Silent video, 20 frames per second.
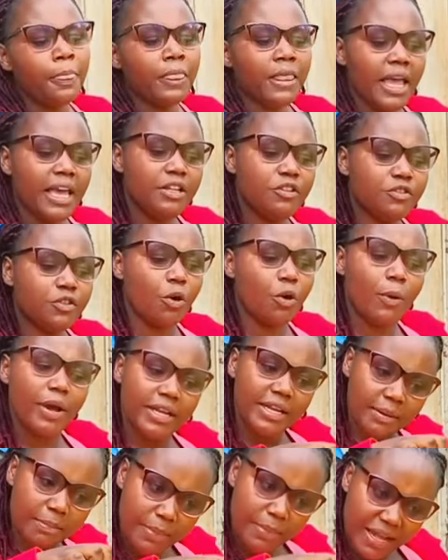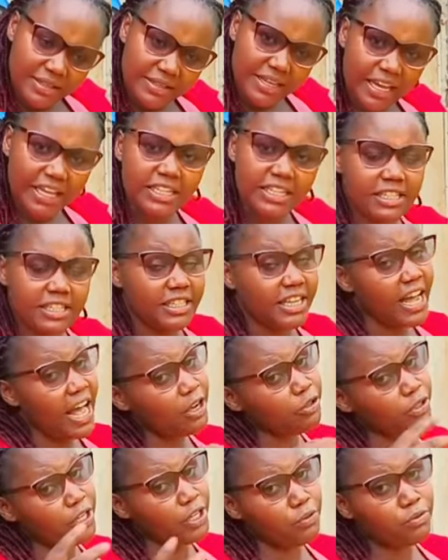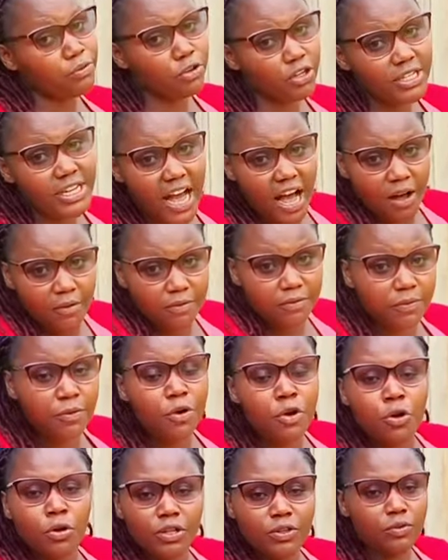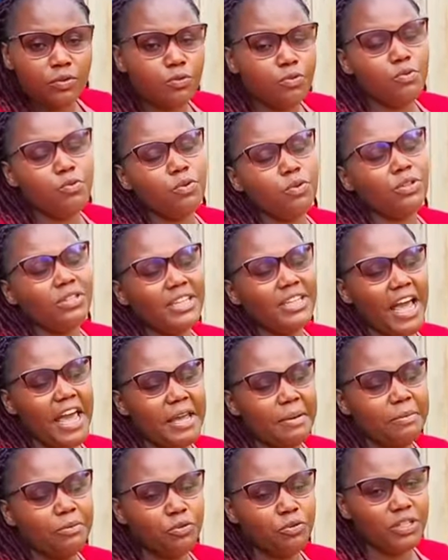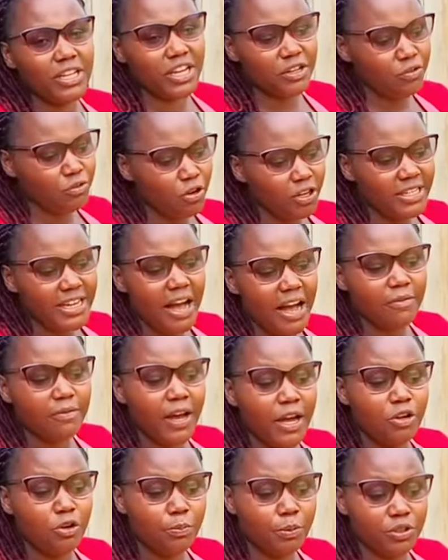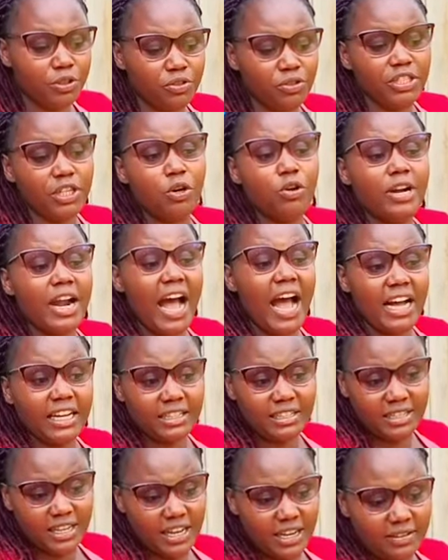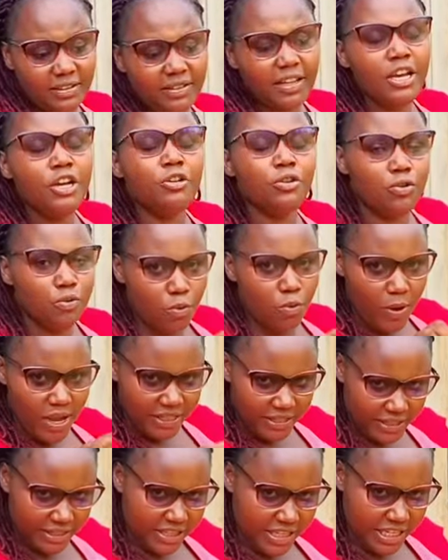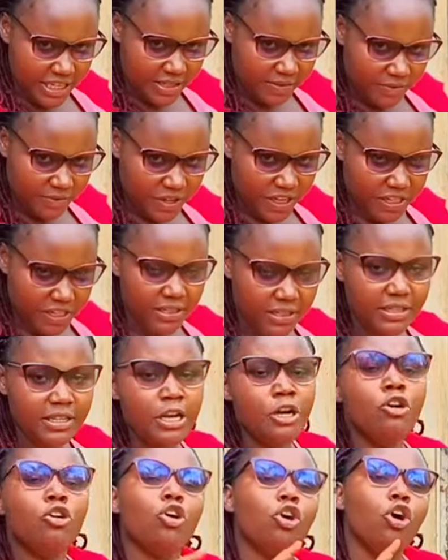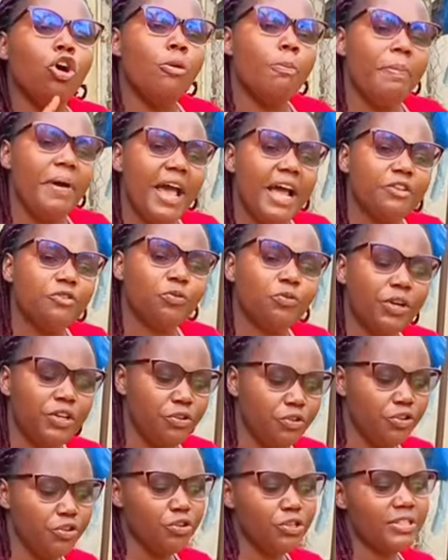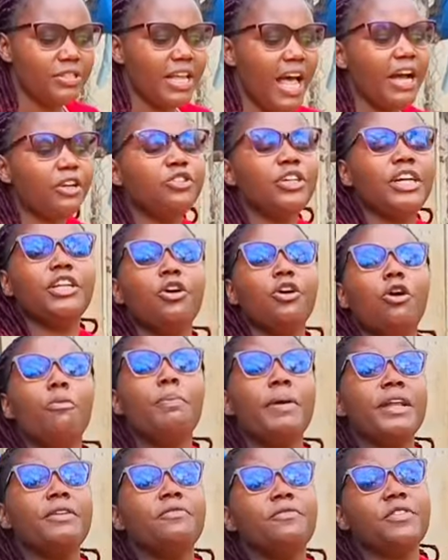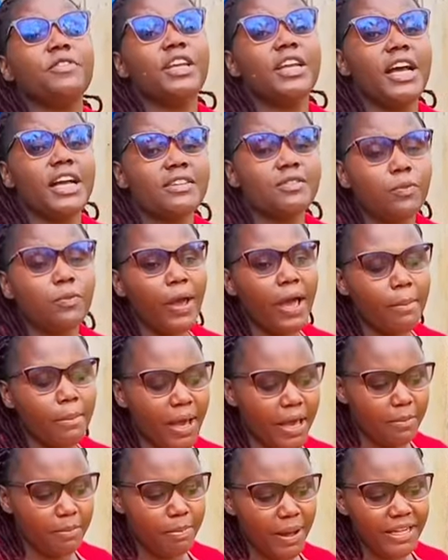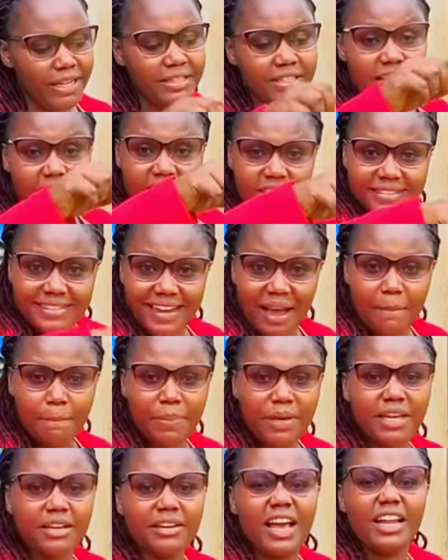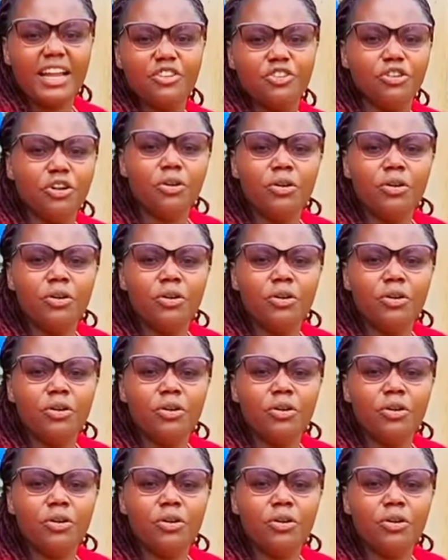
and so when the birds are eating, they actually do not have time, they do not have an opportunity or access to waste these feeds, compared to when you use actually open feeders whereby birds can jump in and